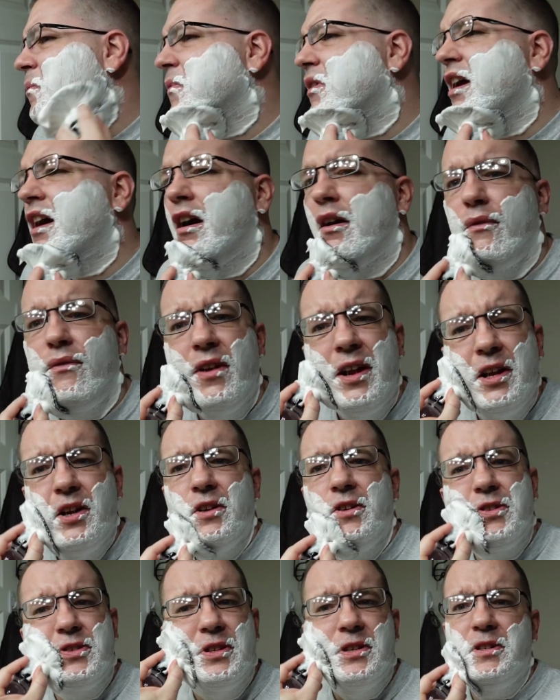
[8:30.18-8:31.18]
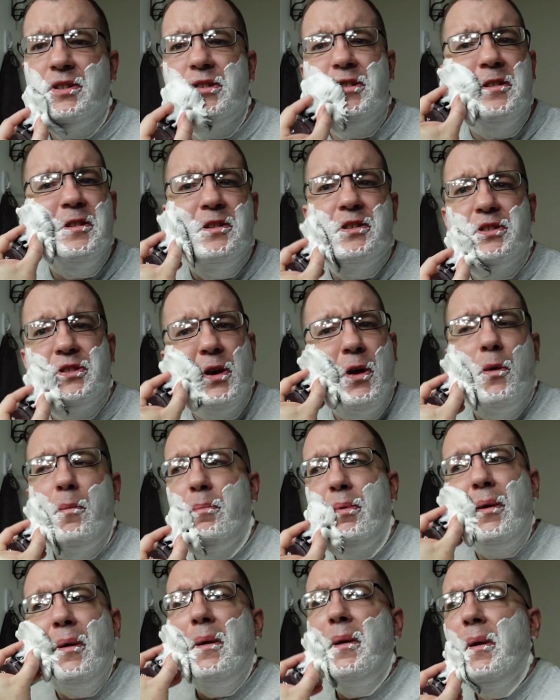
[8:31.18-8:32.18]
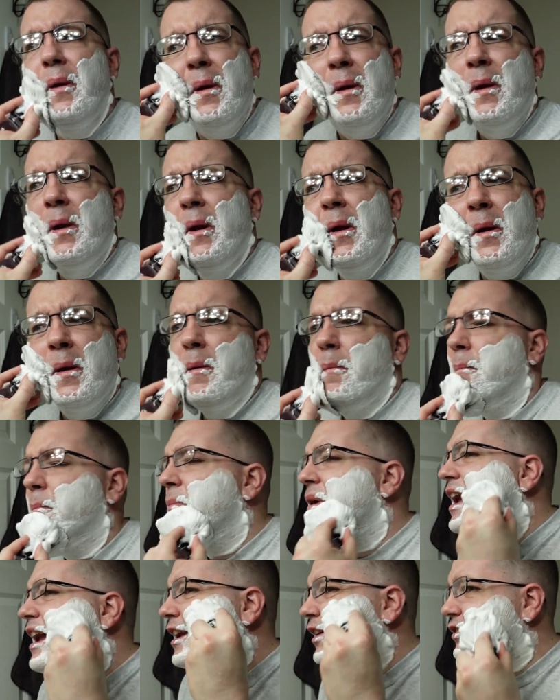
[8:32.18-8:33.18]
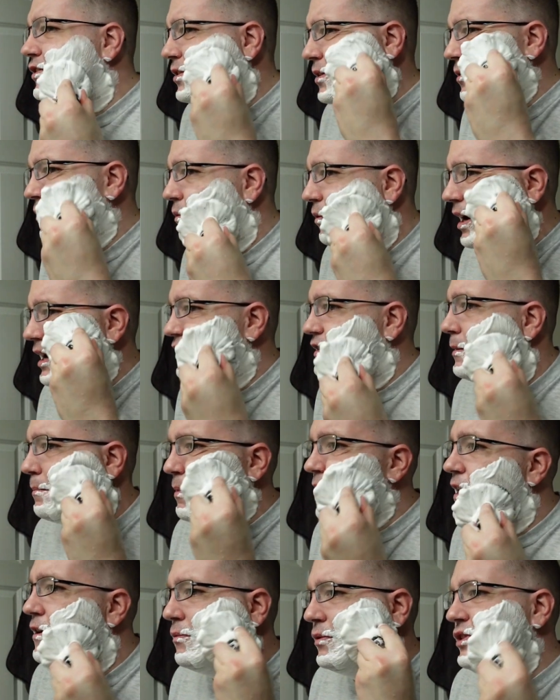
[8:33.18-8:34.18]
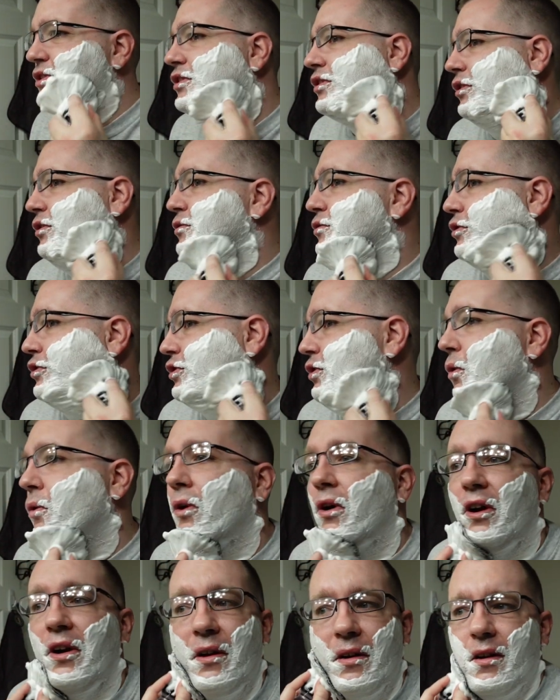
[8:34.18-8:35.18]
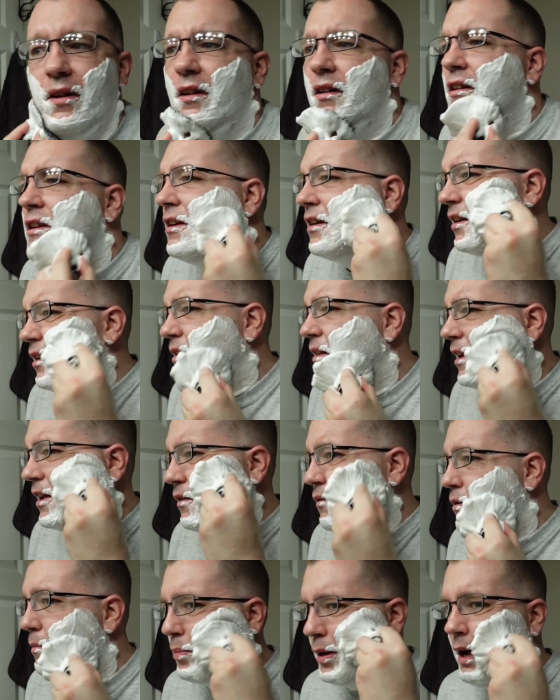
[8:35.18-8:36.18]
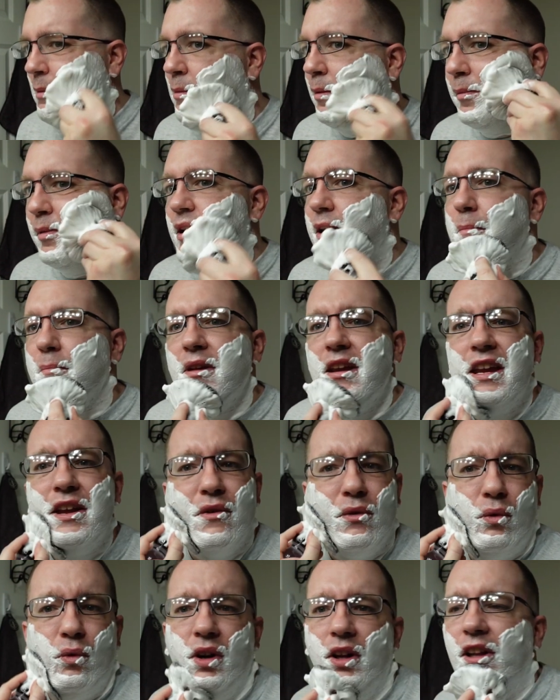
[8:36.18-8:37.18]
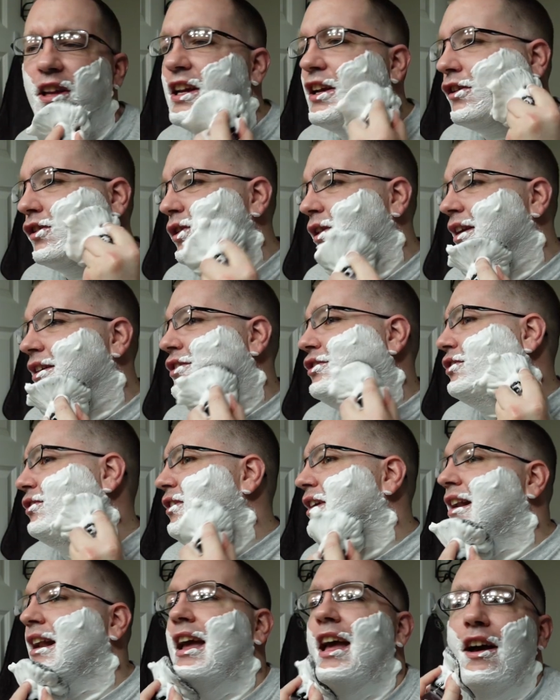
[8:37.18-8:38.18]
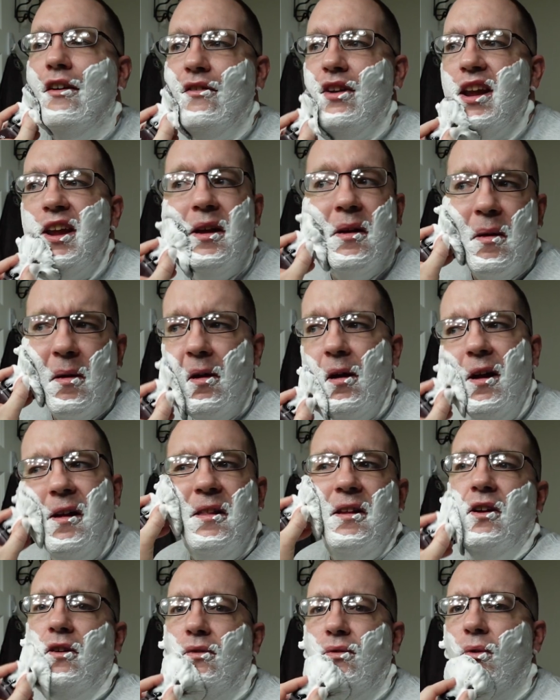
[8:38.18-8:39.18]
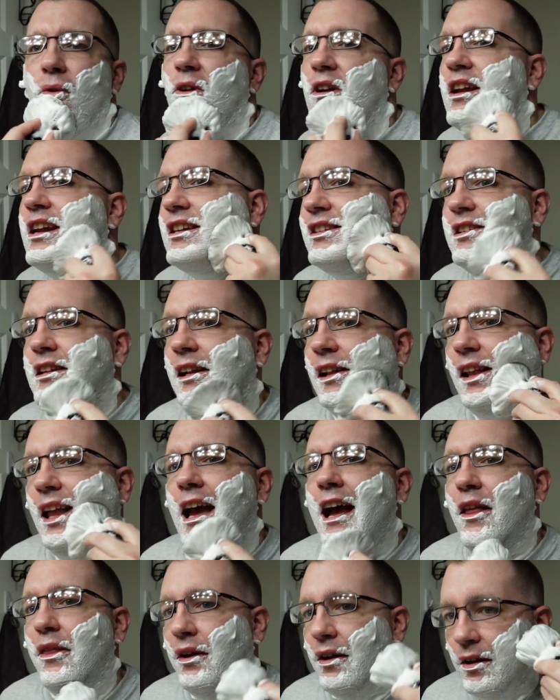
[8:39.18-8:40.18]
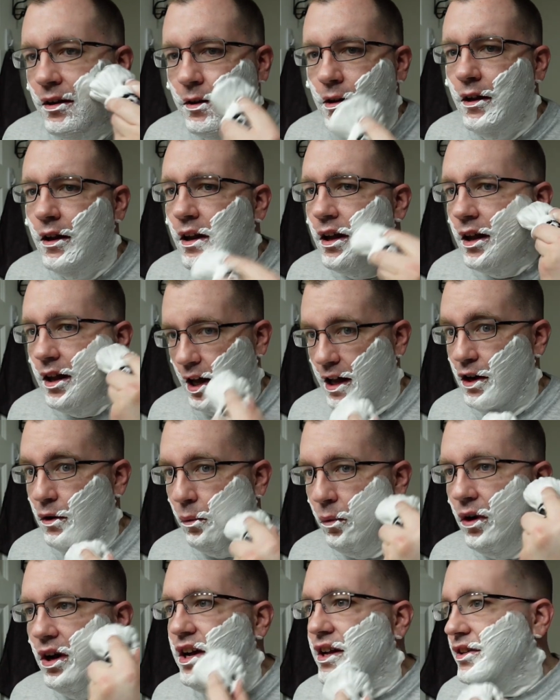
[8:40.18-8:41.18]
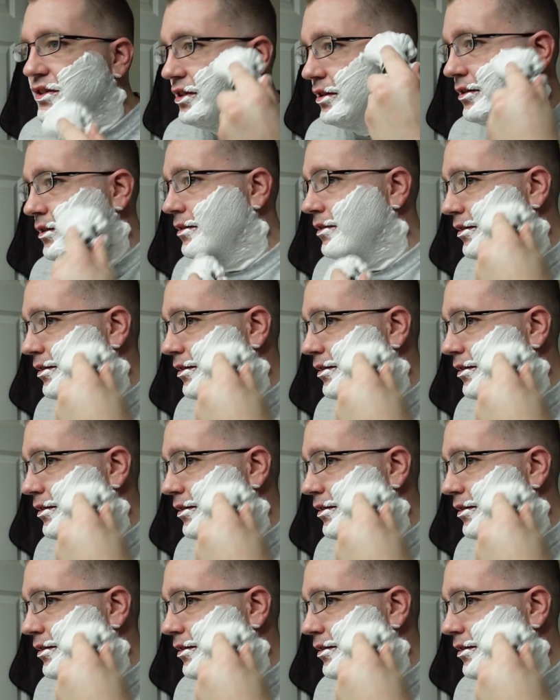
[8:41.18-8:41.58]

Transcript: Now I figured since the soap base recipe was so short that it would probably be really glycerin heavy and therefore easy to lather. And it was.